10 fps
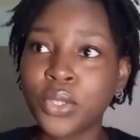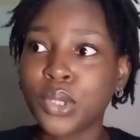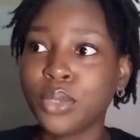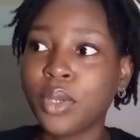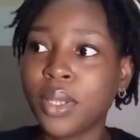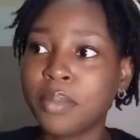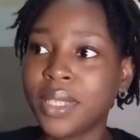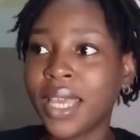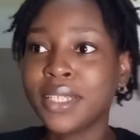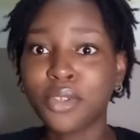Also
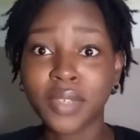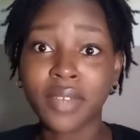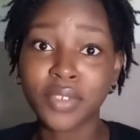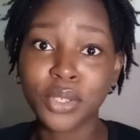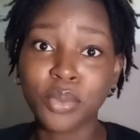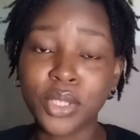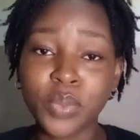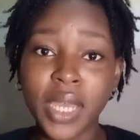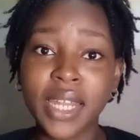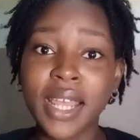the ending of that video was
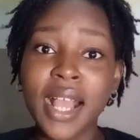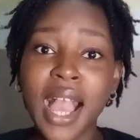when